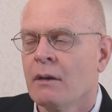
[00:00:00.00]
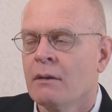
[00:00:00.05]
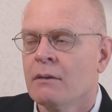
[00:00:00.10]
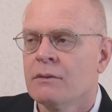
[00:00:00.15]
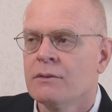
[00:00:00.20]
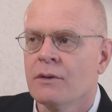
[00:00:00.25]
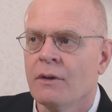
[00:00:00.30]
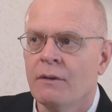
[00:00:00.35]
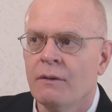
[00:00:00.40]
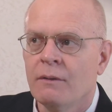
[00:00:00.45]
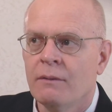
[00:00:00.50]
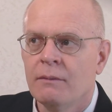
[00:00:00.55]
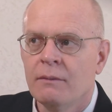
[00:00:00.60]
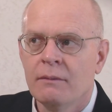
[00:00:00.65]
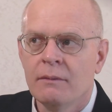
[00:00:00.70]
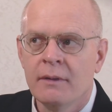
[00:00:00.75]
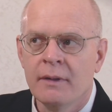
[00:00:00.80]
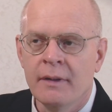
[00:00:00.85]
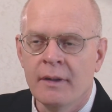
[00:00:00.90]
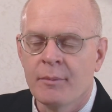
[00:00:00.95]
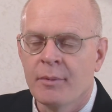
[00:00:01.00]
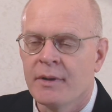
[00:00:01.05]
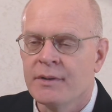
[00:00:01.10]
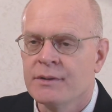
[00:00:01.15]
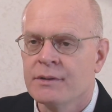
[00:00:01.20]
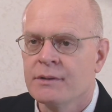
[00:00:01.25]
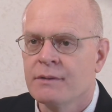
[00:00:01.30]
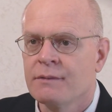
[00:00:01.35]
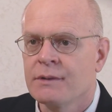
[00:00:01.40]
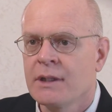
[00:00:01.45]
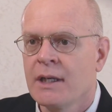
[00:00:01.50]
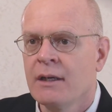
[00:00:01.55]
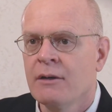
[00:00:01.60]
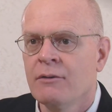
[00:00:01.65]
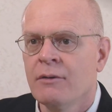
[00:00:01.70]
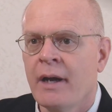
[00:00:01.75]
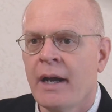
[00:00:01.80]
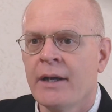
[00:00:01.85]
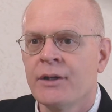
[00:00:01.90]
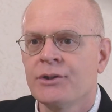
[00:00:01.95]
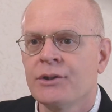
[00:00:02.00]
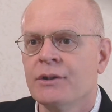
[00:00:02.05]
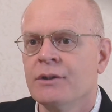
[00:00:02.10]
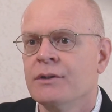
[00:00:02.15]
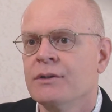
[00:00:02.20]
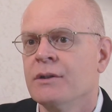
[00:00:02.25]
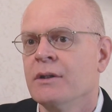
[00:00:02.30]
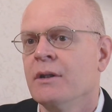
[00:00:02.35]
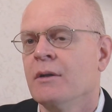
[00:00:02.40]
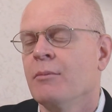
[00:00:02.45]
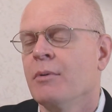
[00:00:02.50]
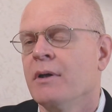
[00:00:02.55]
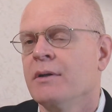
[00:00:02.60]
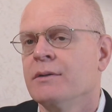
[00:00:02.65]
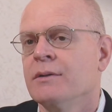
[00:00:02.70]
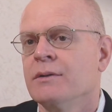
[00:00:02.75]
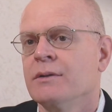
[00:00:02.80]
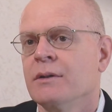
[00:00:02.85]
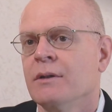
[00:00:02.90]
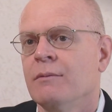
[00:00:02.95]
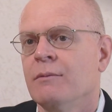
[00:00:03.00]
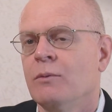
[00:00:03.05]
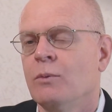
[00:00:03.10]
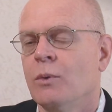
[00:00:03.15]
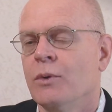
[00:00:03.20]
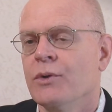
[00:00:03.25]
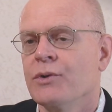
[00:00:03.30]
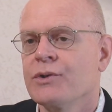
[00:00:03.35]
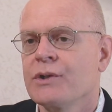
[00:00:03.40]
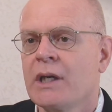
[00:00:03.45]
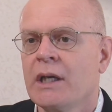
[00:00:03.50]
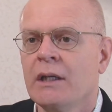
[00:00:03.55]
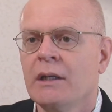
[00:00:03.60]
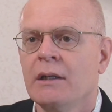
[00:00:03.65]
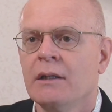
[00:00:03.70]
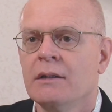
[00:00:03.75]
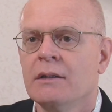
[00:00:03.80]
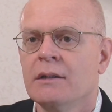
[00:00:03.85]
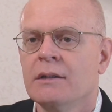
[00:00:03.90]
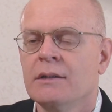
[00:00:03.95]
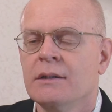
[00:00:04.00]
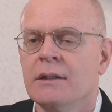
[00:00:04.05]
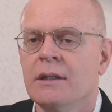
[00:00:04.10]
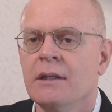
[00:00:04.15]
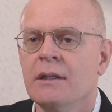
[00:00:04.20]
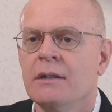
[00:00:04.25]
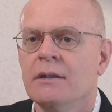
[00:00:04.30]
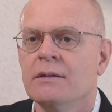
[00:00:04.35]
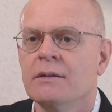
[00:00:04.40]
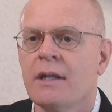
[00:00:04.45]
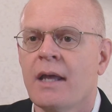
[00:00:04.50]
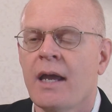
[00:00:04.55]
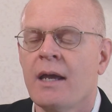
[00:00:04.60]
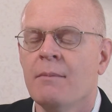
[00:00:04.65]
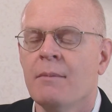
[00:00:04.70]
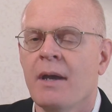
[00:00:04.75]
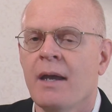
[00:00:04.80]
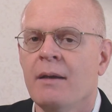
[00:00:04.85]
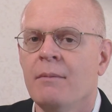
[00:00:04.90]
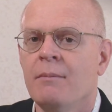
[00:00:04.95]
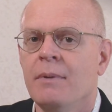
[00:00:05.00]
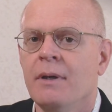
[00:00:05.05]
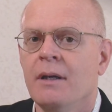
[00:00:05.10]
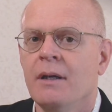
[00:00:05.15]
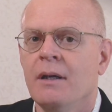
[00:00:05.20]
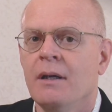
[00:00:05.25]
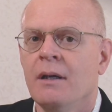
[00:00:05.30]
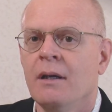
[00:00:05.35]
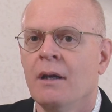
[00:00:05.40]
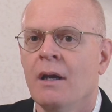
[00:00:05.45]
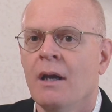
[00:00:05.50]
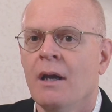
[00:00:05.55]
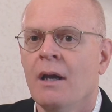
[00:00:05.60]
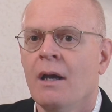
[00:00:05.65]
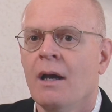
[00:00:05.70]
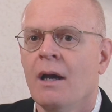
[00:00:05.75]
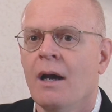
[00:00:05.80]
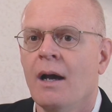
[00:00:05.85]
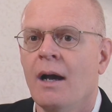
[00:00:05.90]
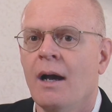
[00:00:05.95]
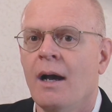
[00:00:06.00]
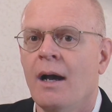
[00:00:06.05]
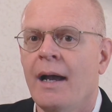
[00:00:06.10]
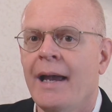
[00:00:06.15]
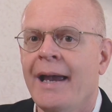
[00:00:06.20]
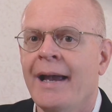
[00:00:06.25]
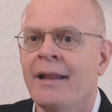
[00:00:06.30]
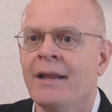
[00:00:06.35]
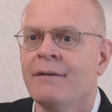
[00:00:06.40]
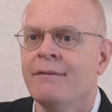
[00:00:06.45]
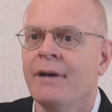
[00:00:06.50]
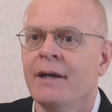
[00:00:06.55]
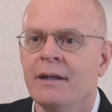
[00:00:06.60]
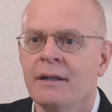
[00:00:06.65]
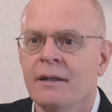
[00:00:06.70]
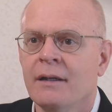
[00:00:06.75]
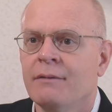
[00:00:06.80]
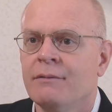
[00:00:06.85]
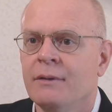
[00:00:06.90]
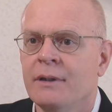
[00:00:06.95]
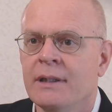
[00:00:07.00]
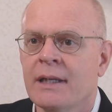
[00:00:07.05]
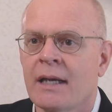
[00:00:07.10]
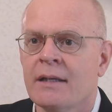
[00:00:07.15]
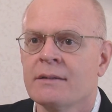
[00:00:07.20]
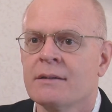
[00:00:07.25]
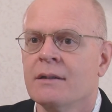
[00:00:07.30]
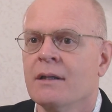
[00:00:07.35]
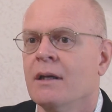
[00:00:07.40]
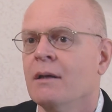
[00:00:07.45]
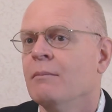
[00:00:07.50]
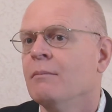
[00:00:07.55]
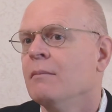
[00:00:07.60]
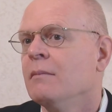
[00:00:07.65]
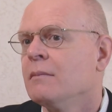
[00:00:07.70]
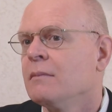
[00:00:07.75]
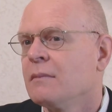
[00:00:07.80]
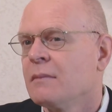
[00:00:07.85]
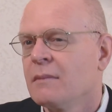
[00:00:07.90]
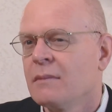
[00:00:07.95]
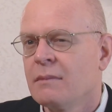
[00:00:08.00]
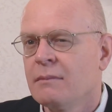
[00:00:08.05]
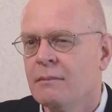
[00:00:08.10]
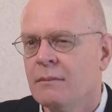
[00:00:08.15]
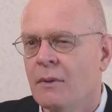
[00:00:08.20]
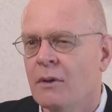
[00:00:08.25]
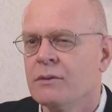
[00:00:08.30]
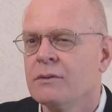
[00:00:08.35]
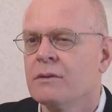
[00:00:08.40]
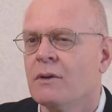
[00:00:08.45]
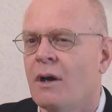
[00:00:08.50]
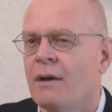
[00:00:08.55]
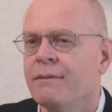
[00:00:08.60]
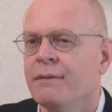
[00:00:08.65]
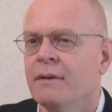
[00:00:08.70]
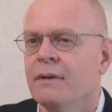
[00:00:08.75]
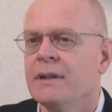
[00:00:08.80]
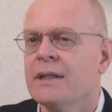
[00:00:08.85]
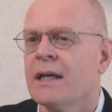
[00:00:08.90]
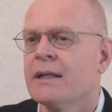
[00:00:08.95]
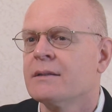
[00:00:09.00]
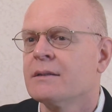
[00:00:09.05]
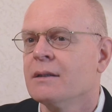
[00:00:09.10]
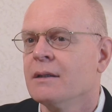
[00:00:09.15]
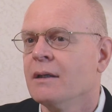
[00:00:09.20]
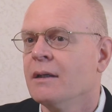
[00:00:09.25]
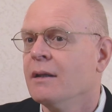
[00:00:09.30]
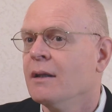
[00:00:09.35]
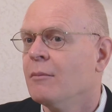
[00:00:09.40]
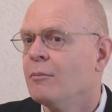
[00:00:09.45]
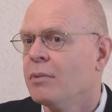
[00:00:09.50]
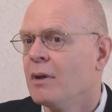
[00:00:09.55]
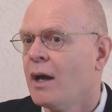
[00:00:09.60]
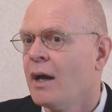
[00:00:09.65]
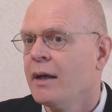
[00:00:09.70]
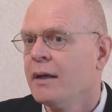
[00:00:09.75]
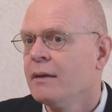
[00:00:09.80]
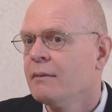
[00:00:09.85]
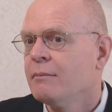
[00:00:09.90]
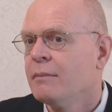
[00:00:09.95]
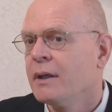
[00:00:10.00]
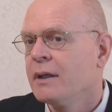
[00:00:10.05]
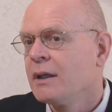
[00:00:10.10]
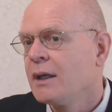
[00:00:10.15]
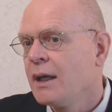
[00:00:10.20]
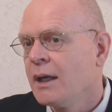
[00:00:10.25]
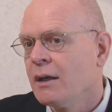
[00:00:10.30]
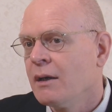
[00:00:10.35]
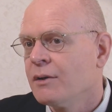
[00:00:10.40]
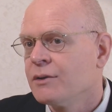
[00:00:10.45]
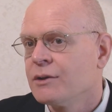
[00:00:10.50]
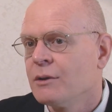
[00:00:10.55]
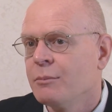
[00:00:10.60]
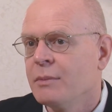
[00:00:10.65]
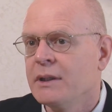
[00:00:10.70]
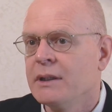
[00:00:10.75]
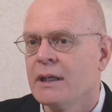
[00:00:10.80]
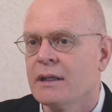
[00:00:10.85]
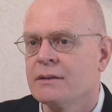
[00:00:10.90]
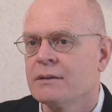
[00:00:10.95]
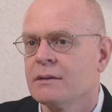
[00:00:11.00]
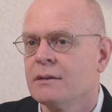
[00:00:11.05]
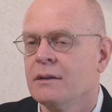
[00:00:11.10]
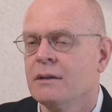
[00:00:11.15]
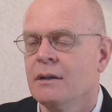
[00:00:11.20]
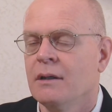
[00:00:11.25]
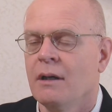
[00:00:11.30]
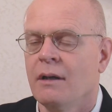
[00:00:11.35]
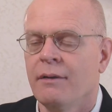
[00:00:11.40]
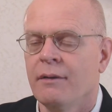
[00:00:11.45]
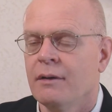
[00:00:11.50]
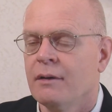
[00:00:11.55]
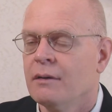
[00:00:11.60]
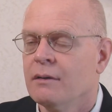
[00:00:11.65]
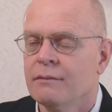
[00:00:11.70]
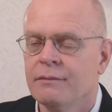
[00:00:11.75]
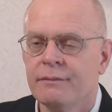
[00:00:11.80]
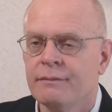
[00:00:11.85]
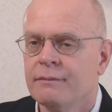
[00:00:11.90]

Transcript: so, in the presence of skin rashes, in the presence of worse kidney disease, they may be uh, elevated if we test them. Most often tested in the blood, but can also be tested in other